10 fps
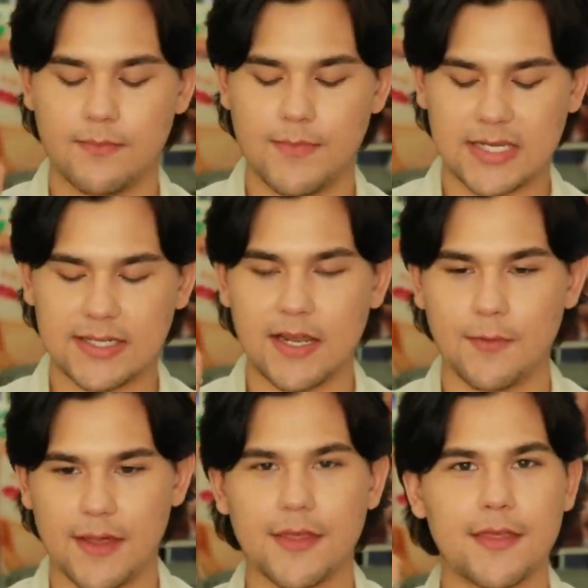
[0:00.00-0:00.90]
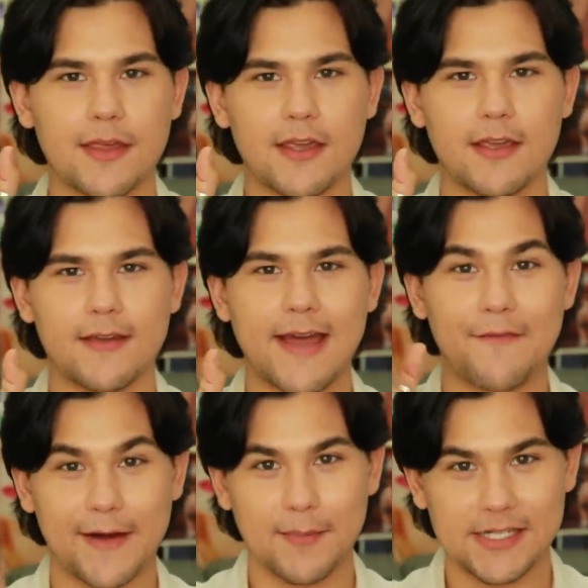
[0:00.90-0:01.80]
mixing it with the
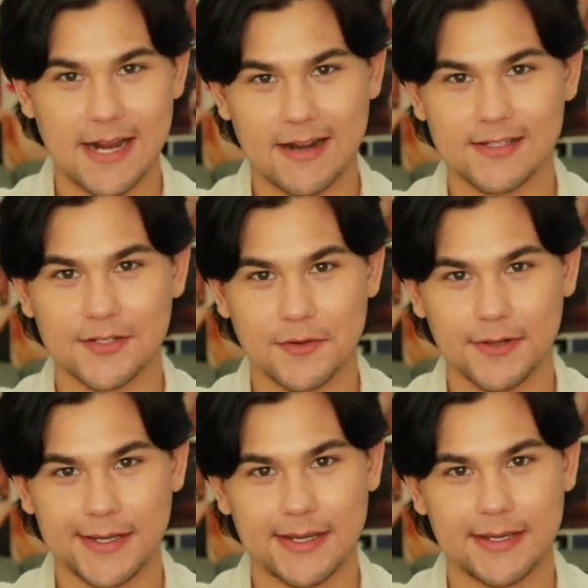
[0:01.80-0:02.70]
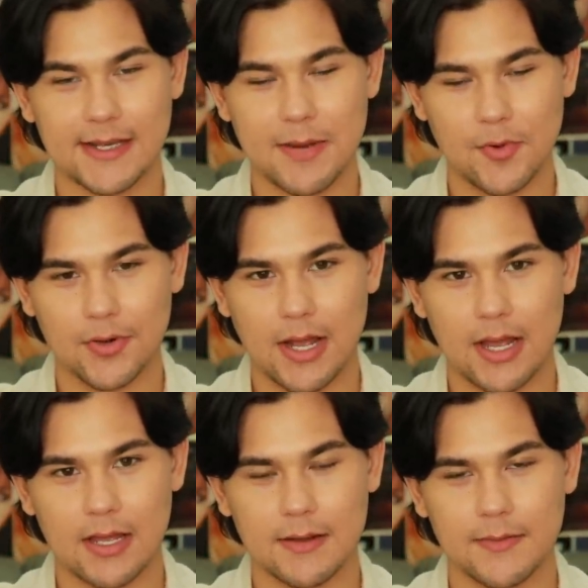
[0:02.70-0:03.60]
African Botanics Neroli and Mer
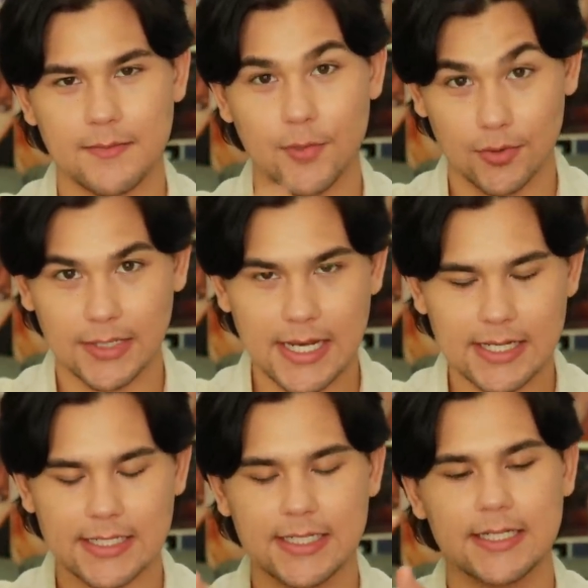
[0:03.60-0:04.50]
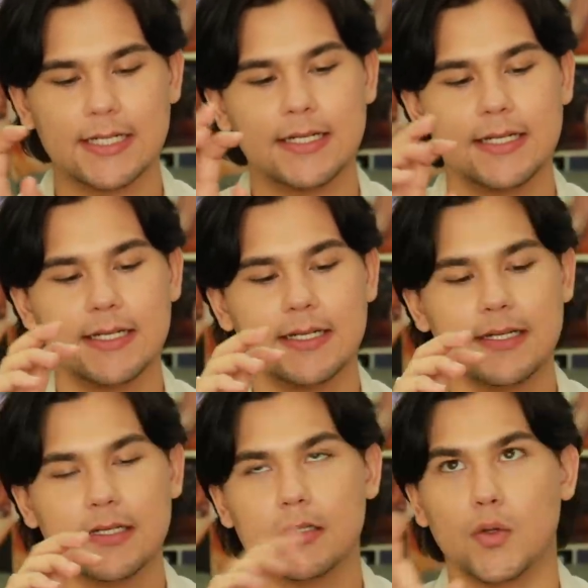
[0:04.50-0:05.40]
uh, Marula.
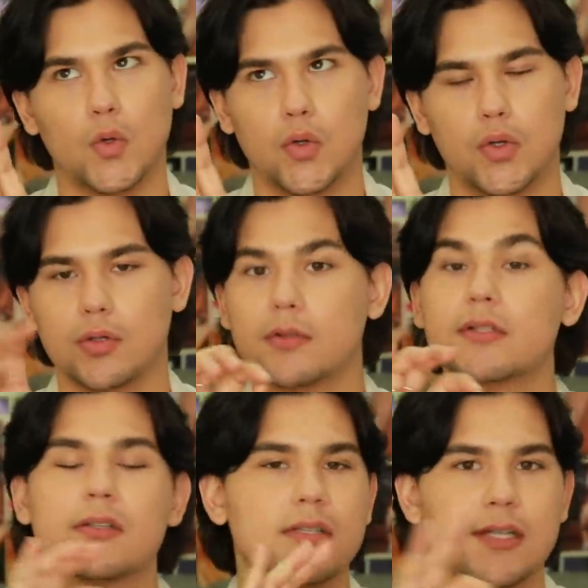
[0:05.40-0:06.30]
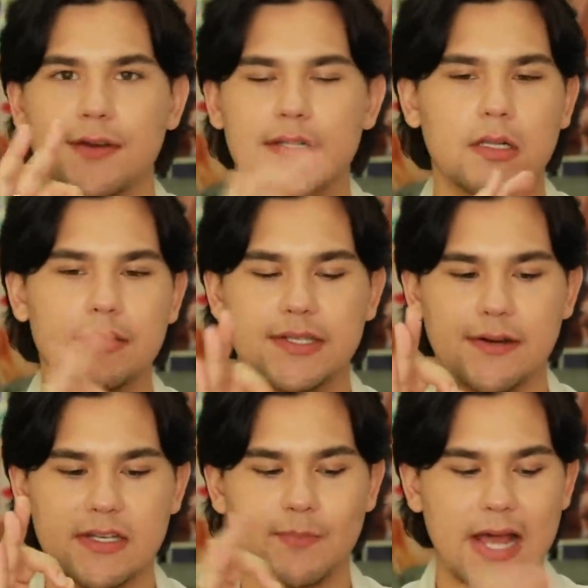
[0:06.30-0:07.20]
Ooh, serious glow,
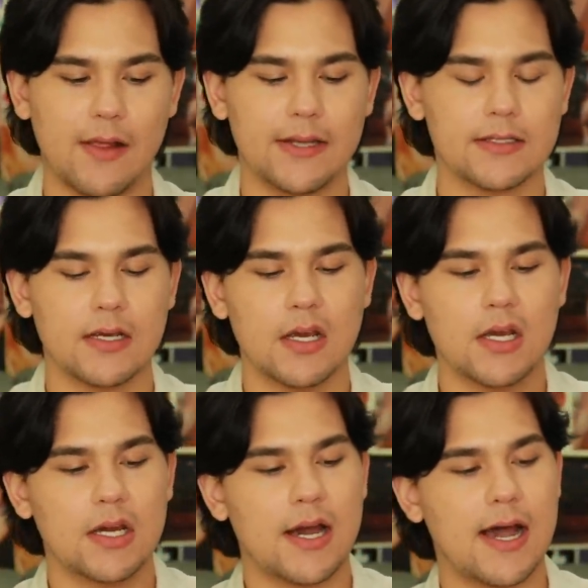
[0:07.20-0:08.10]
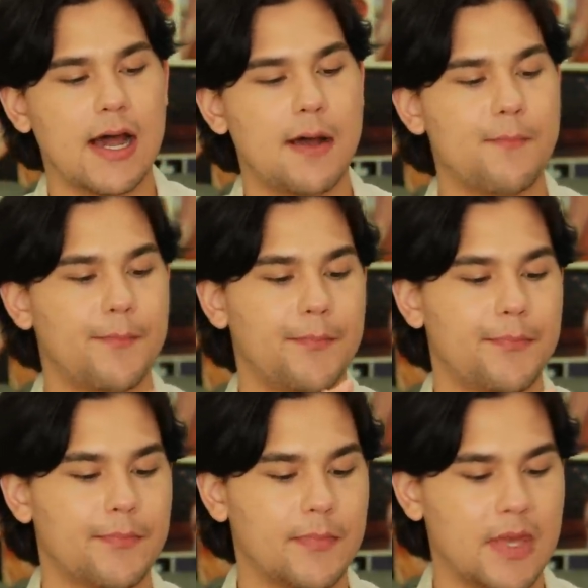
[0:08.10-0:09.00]
serious balance. Um,
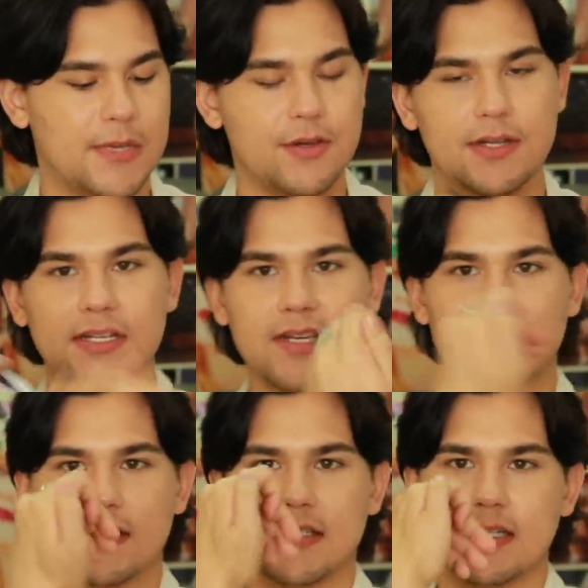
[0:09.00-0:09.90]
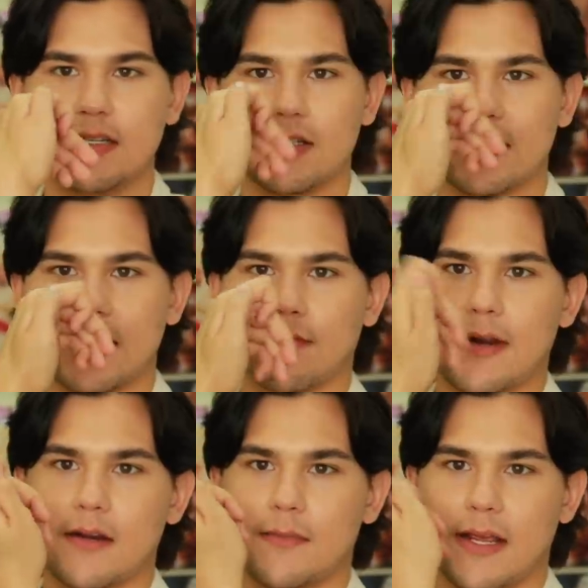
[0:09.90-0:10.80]
I mean, you can even see just like
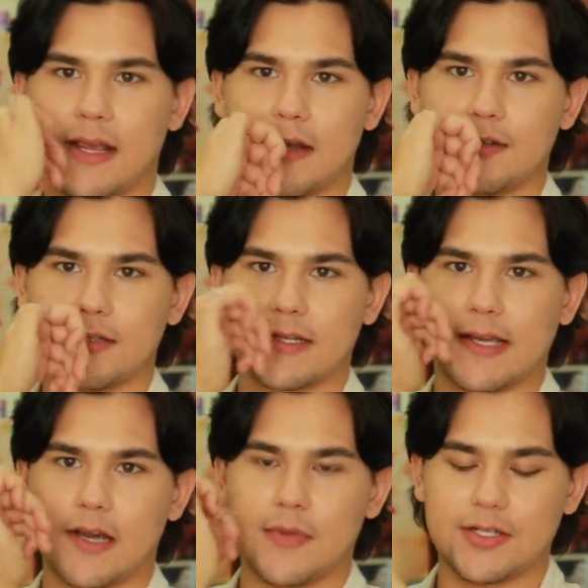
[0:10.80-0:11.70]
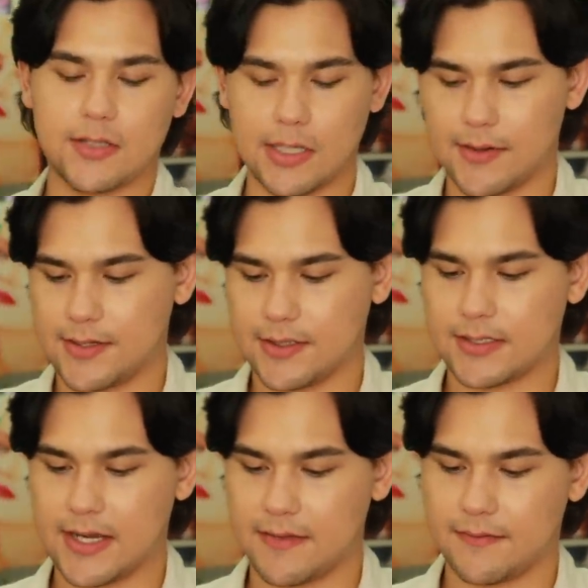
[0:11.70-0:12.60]
right on my hand, just like how much glow that
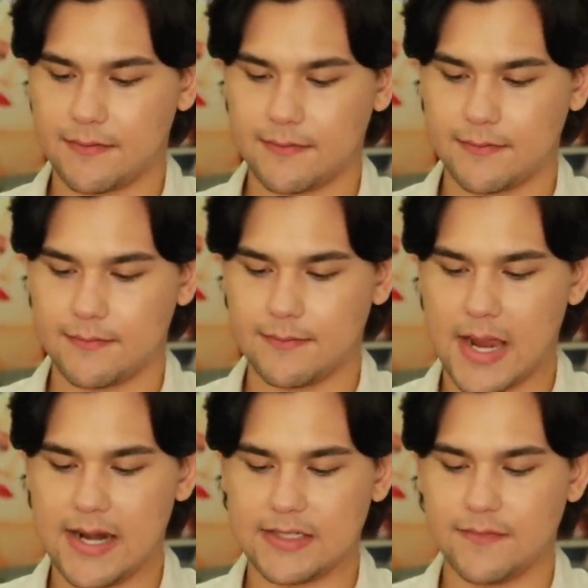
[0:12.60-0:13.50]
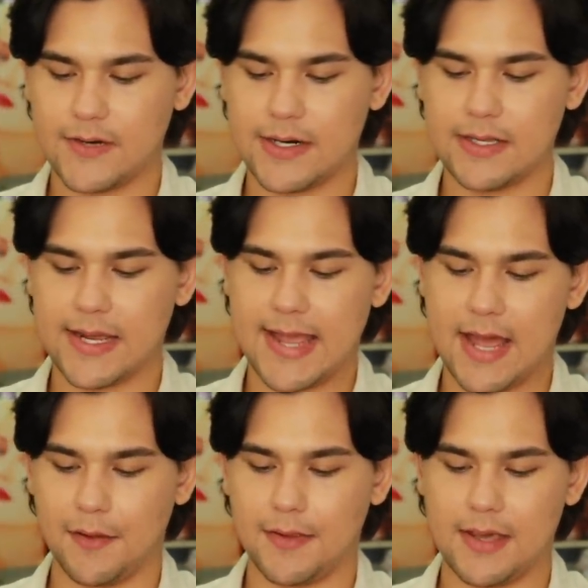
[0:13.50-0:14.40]
just gave. And it's a very like
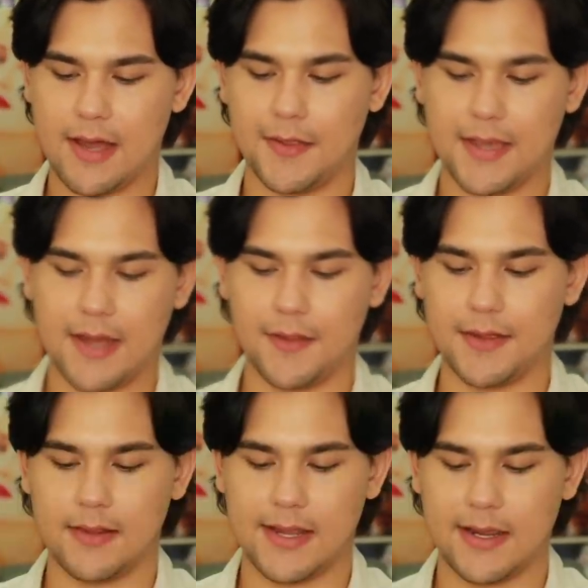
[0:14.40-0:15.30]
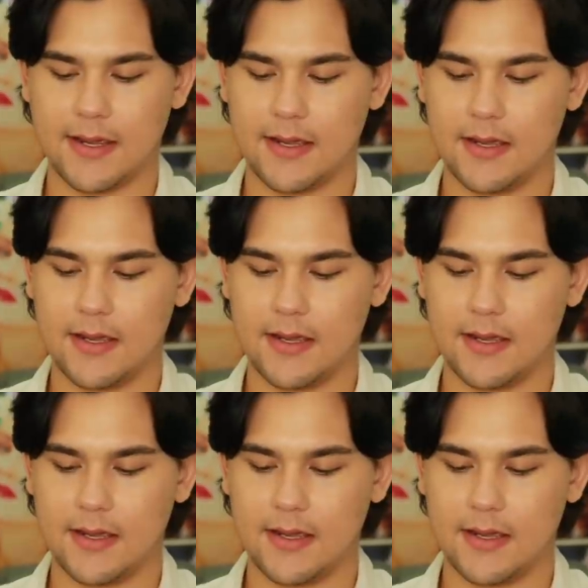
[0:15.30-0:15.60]
healthy, healthy, healthy, like,